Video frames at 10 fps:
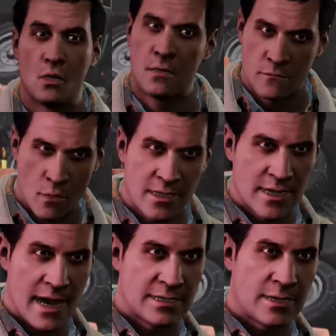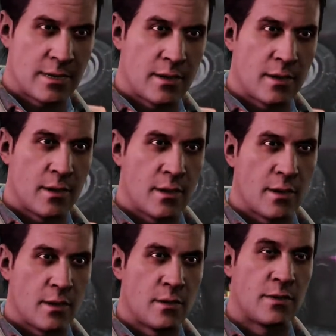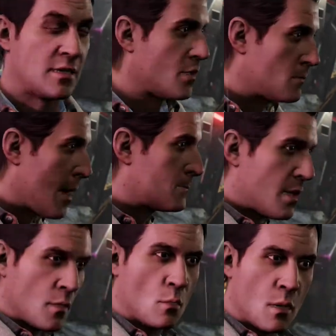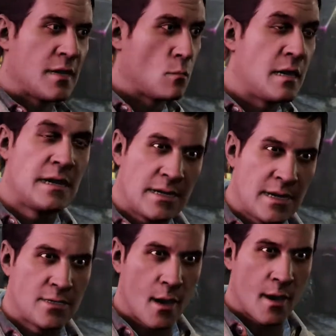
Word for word: to avoid that. Listen, there might be another way that we can get to